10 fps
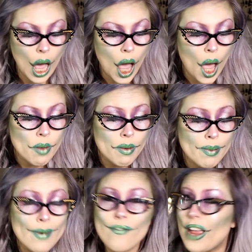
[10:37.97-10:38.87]
I'm a
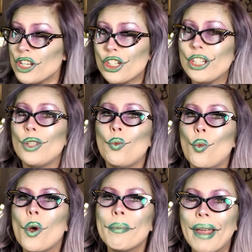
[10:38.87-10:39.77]
professional
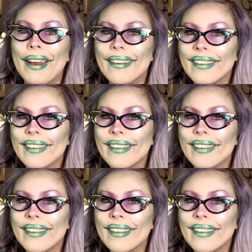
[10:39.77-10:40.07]
woman.